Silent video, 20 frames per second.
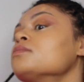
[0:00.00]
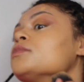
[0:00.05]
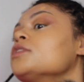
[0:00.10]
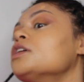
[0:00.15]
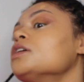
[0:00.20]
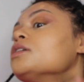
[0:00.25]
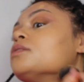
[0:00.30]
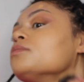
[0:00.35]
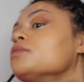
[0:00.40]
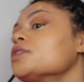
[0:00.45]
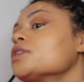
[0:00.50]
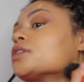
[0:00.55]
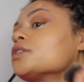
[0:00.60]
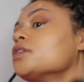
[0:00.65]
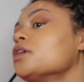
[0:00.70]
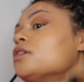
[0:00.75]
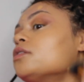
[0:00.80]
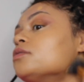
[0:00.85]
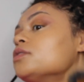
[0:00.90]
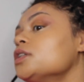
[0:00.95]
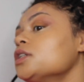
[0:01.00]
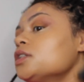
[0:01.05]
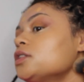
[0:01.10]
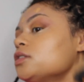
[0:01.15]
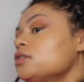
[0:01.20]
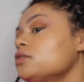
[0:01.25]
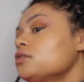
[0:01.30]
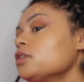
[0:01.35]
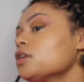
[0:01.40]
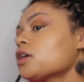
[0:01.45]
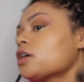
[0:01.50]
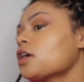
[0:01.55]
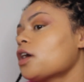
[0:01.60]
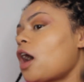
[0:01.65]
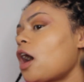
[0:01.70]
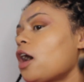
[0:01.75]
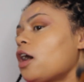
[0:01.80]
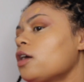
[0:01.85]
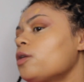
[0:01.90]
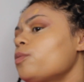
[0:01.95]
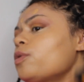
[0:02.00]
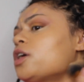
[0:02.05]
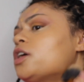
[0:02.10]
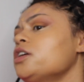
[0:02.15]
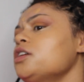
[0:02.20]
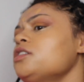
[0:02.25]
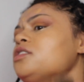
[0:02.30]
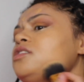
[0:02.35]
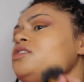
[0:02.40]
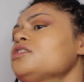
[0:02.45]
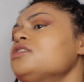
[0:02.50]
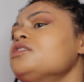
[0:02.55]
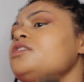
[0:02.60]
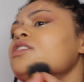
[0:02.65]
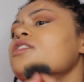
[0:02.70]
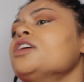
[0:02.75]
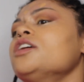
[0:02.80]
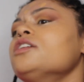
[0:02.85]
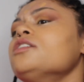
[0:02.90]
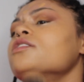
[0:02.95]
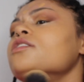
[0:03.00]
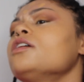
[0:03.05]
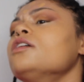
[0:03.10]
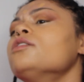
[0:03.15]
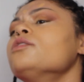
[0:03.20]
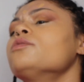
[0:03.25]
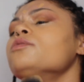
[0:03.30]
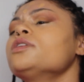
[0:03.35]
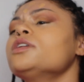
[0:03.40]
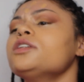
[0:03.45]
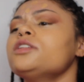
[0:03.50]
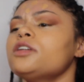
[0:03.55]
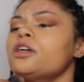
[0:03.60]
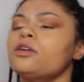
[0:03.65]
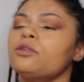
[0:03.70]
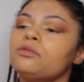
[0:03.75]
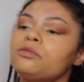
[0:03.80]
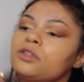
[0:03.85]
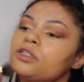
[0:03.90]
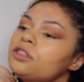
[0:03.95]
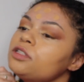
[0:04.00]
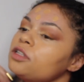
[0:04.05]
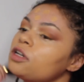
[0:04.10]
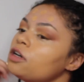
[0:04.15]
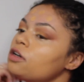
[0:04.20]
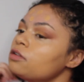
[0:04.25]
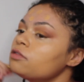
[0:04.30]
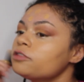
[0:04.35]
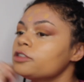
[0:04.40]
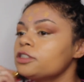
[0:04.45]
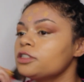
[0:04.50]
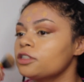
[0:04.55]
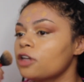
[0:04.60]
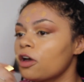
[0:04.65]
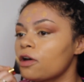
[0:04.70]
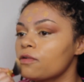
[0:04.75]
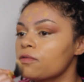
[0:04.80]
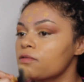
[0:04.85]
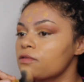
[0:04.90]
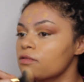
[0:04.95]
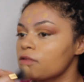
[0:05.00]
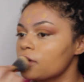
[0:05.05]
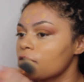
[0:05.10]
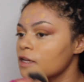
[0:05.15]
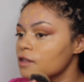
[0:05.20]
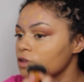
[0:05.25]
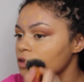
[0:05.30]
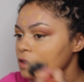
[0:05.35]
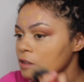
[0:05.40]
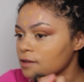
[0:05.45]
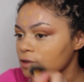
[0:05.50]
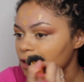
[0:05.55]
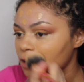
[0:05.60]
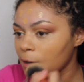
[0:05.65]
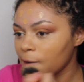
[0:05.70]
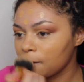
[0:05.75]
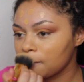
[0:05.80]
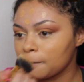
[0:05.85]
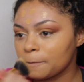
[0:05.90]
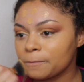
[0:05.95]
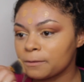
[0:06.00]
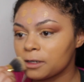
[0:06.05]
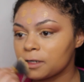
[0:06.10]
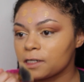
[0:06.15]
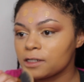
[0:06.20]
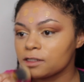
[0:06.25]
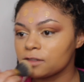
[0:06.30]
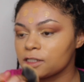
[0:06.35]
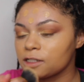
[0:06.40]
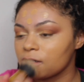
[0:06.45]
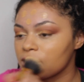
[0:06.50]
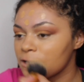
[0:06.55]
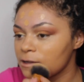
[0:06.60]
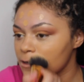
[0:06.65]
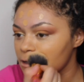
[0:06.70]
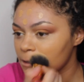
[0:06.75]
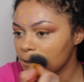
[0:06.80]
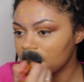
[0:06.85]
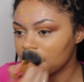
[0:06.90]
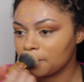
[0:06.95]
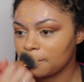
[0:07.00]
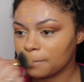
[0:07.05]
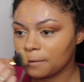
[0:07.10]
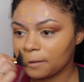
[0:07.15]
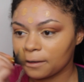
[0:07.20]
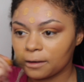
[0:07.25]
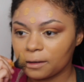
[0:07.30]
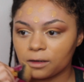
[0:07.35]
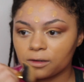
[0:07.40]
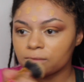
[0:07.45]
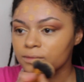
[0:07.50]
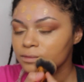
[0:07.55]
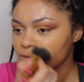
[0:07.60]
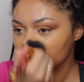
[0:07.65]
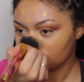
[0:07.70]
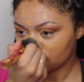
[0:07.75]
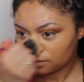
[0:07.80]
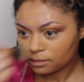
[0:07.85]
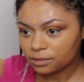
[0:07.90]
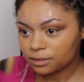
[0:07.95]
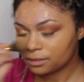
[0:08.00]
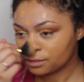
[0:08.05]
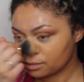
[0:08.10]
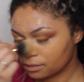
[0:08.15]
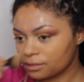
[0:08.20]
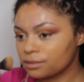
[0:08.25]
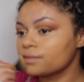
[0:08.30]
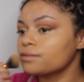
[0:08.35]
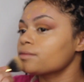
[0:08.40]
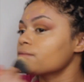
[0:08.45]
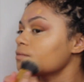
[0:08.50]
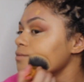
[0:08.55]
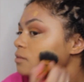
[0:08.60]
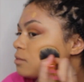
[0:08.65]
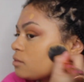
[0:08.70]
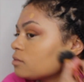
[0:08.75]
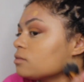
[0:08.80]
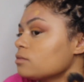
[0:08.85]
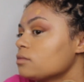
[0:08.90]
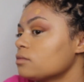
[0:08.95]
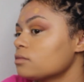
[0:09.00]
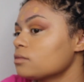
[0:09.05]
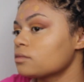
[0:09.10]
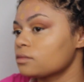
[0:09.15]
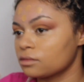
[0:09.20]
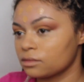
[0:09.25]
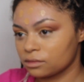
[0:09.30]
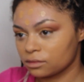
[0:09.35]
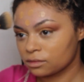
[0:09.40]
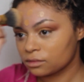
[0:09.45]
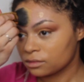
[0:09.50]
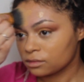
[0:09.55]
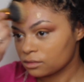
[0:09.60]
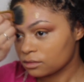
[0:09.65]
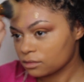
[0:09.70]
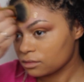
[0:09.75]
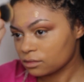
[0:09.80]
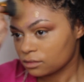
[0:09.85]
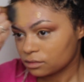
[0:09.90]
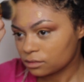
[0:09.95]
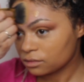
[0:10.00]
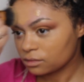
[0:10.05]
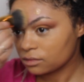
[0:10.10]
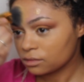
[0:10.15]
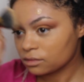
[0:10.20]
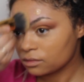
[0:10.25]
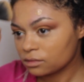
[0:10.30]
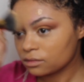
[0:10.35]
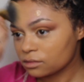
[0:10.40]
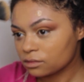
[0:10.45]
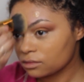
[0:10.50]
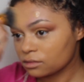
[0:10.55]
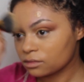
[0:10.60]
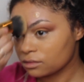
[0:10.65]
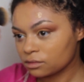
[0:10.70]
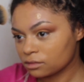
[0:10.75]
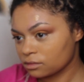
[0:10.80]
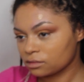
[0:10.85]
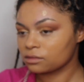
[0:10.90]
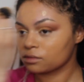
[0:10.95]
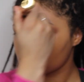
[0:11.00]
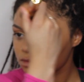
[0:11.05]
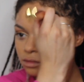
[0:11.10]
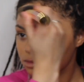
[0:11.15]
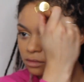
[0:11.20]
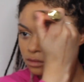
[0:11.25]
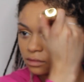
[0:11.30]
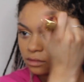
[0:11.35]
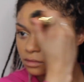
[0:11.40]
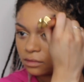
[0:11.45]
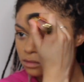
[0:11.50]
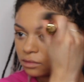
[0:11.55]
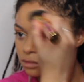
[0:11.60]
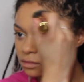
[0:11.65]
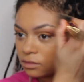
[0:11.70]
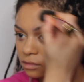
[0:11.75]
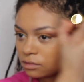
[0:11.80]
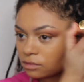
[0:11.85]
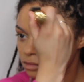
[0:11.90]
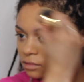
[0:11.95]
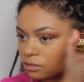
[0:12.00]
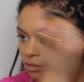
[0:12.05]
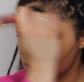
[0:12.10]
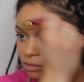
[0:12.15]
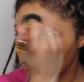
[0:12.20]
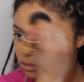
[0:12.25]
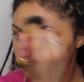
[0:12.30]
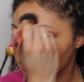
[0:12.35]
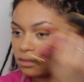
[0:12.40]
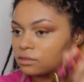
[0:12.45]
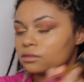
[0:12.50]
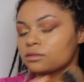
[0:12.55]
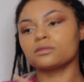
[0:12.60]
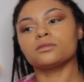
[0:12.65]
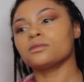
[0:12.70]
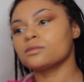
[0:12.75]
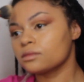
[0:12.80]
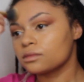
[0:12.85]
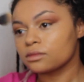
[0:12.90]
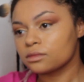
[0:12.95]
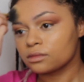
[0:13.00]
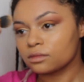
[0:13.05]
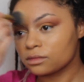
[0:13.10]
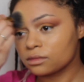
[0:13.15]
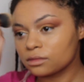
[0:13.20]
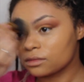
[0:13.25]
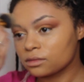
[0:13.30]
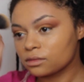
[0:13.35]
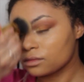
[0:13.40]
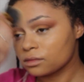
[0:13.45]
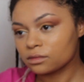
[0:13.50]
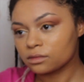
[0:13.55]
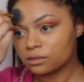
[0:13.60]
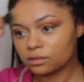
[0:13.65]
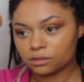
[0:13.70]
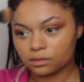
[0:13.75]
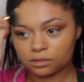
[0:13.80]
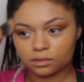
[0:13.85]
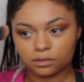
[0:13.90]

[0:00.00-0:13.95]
And we're going to the car wash. Yo, at the car wash. Am I the only one that associates that song with the movie Shark Tale, I think it's called, with Will Smith as a fish?